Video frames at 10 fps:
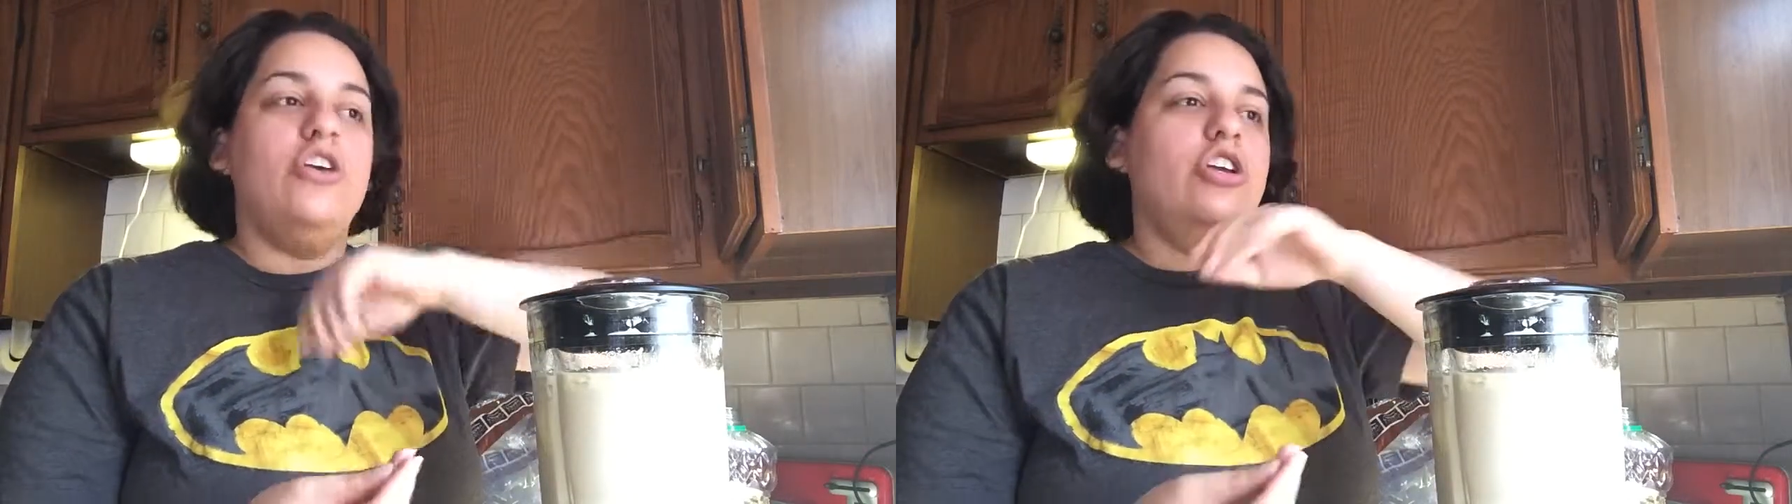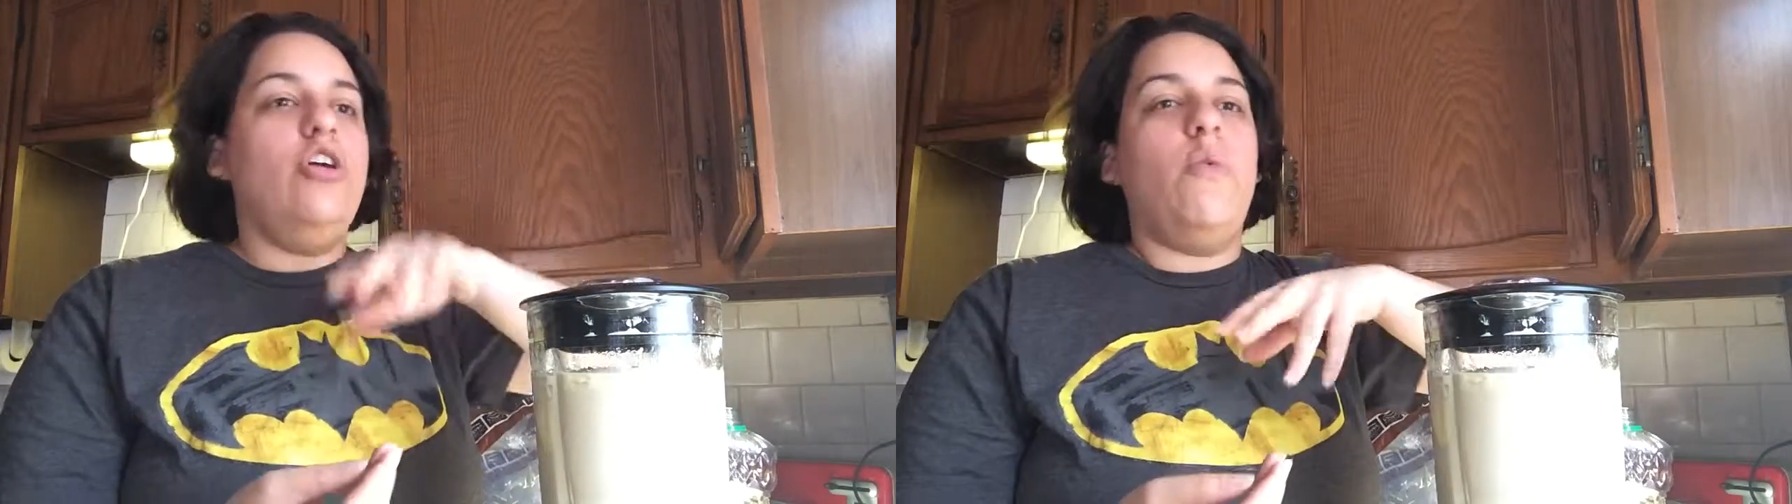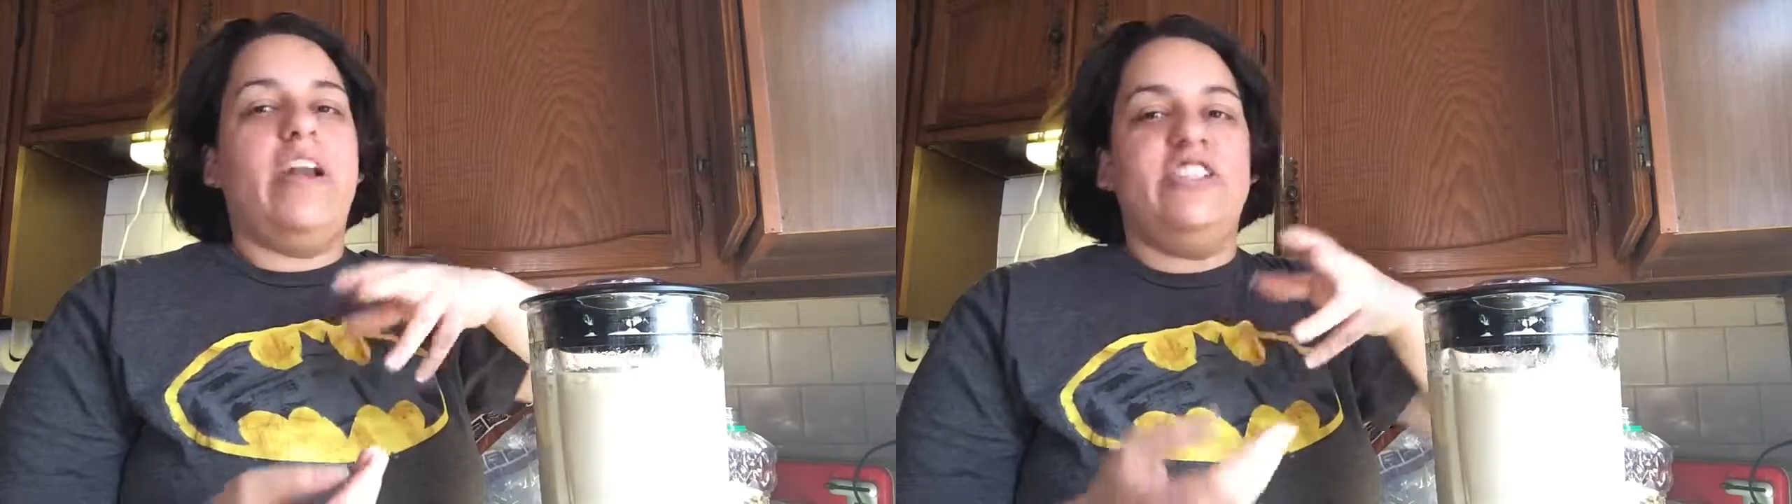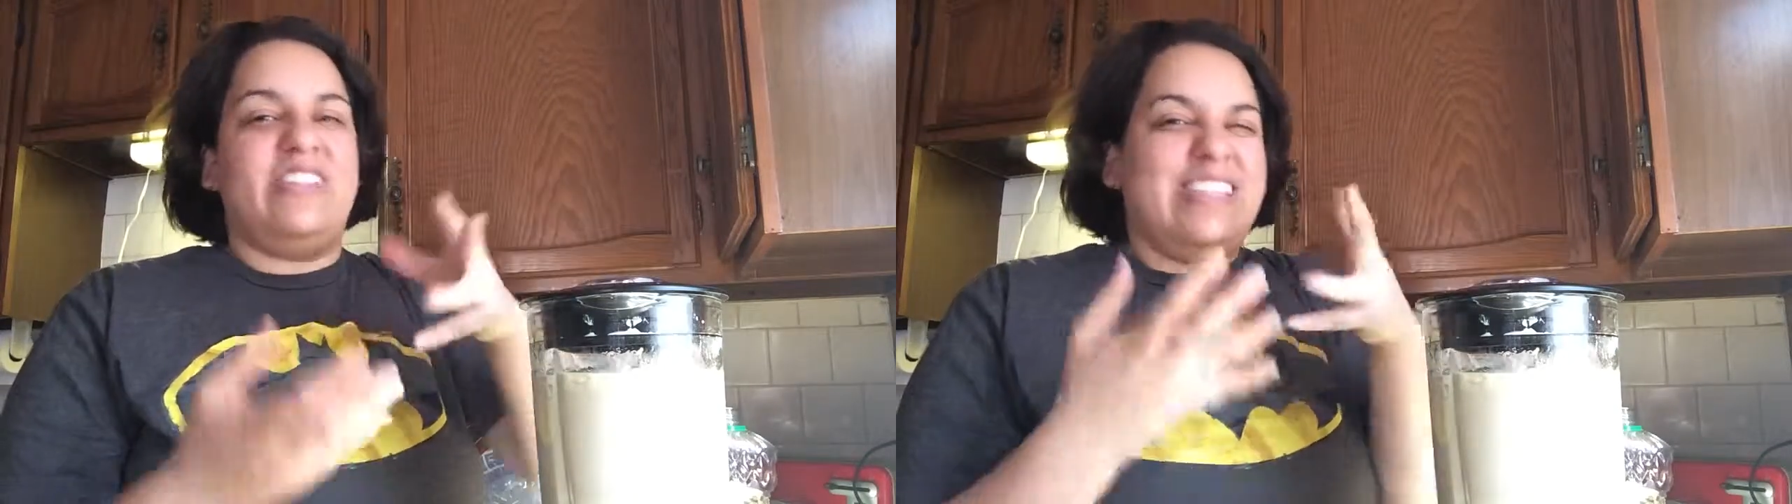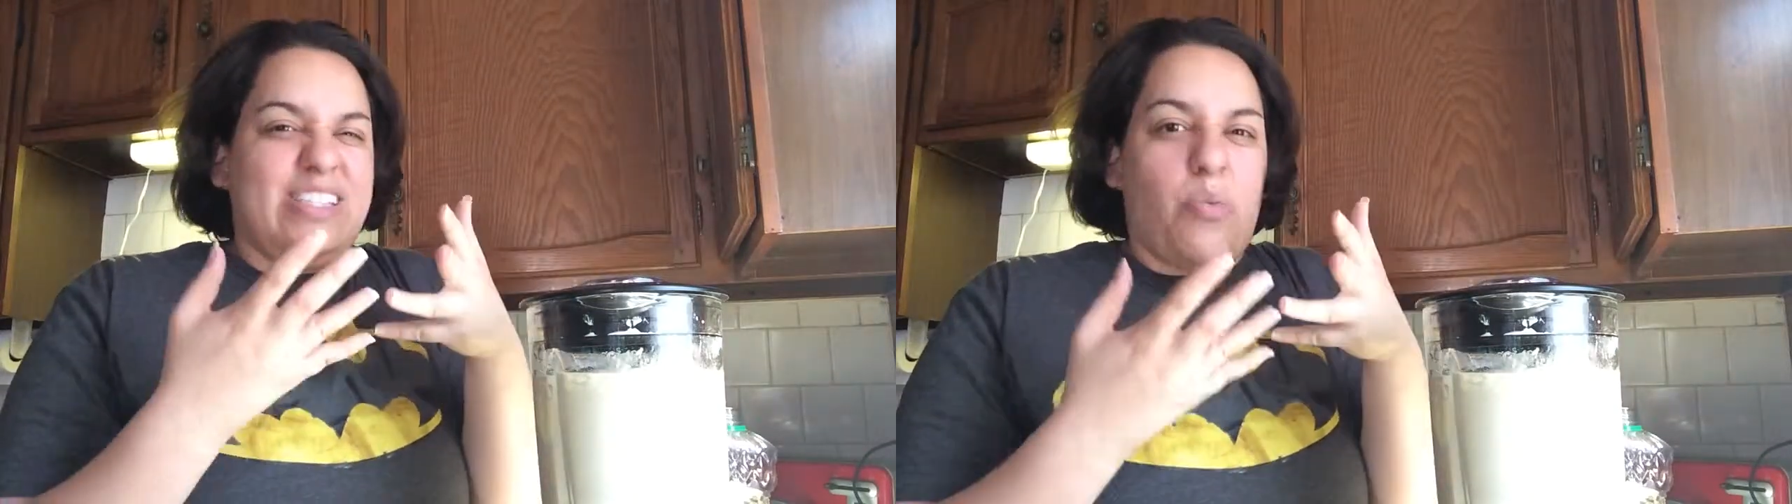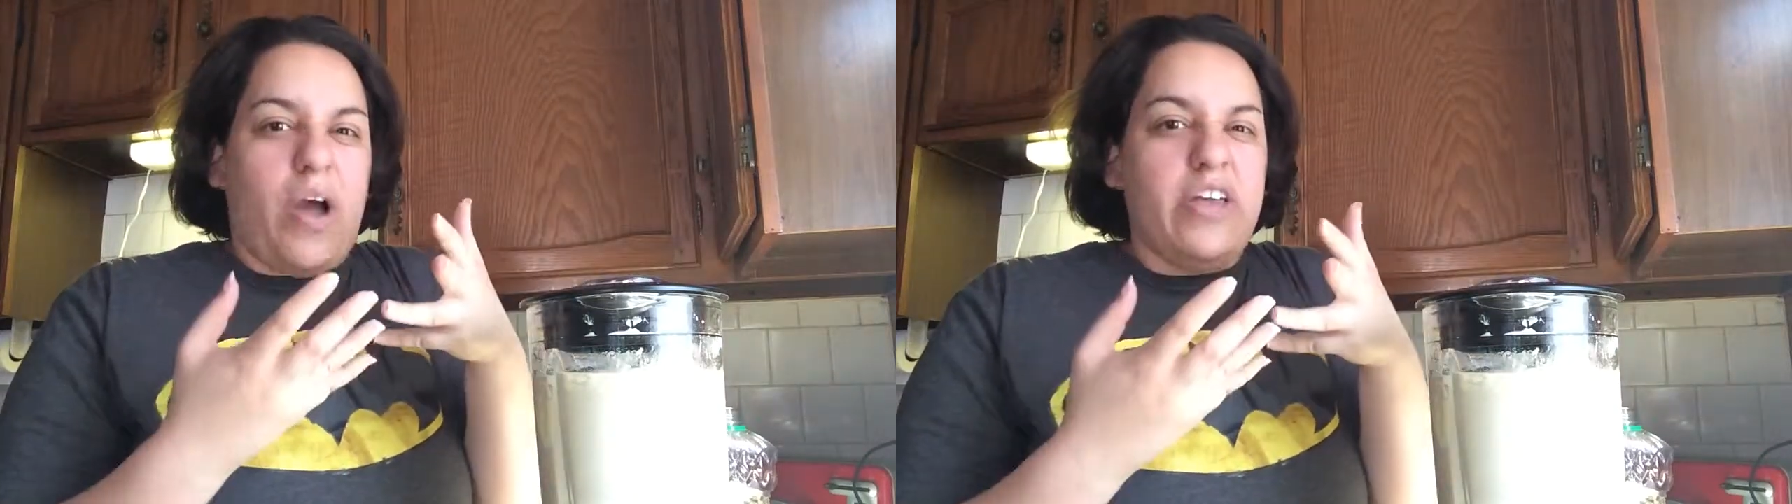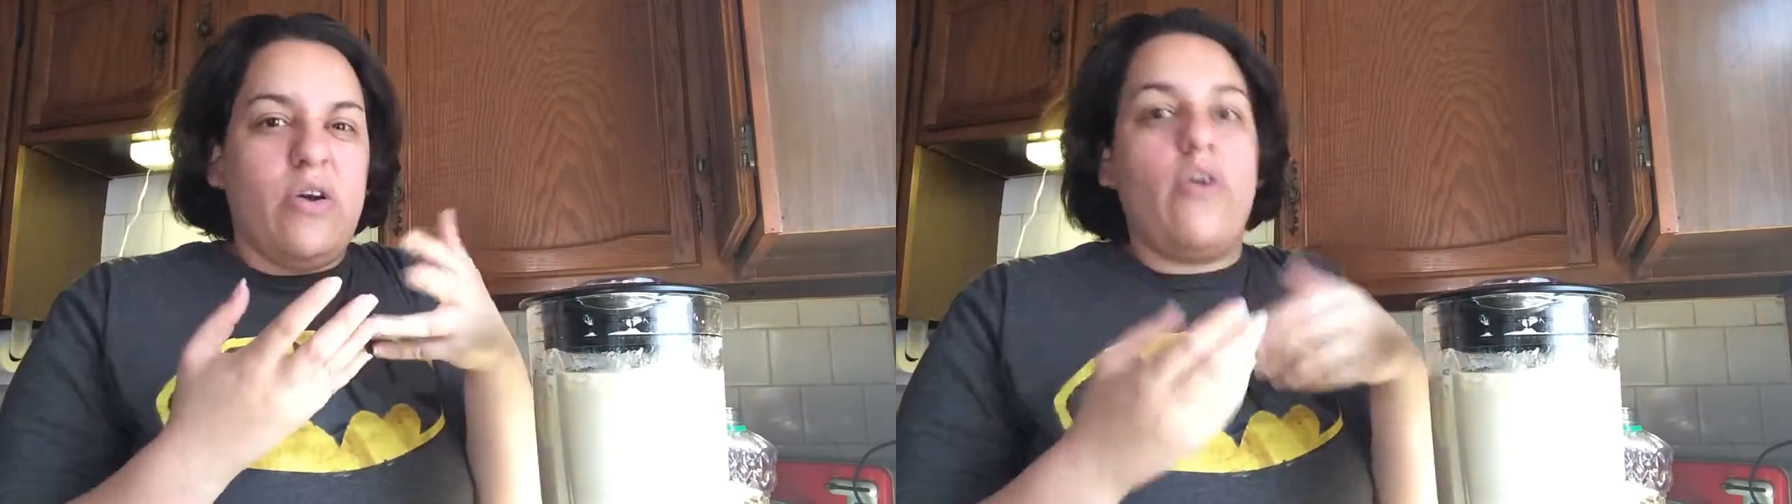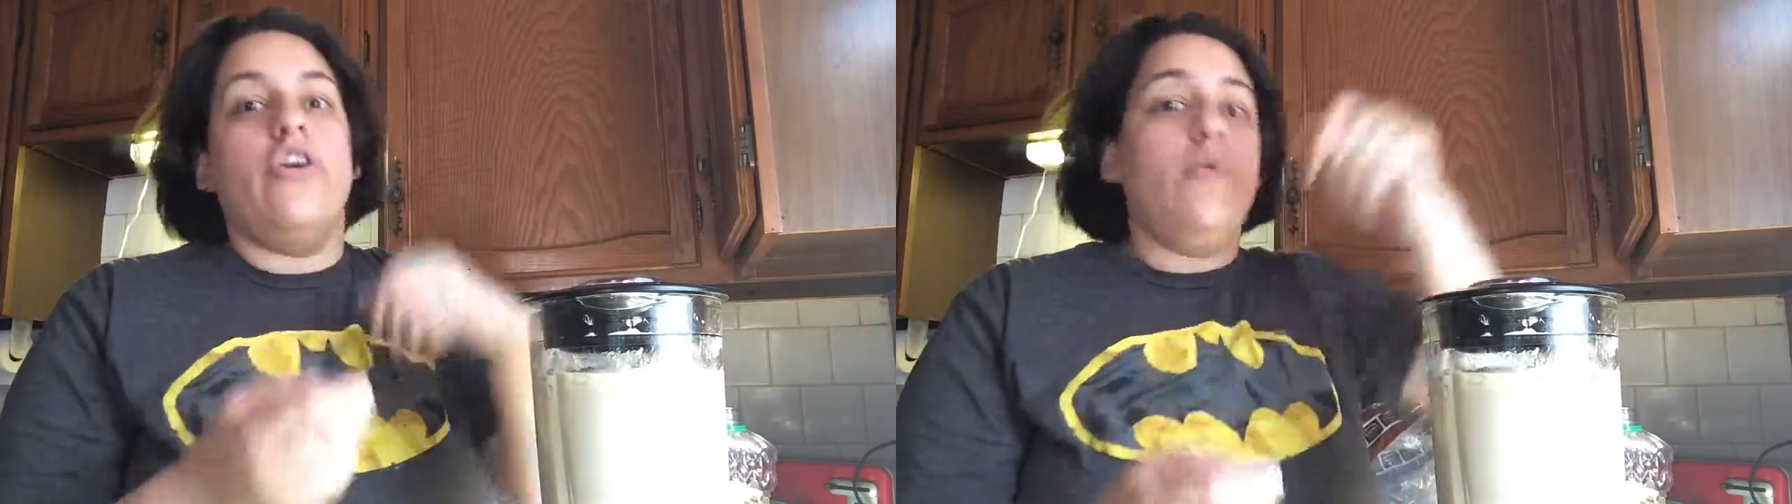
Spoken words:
You don't want to just eat the white yogurt.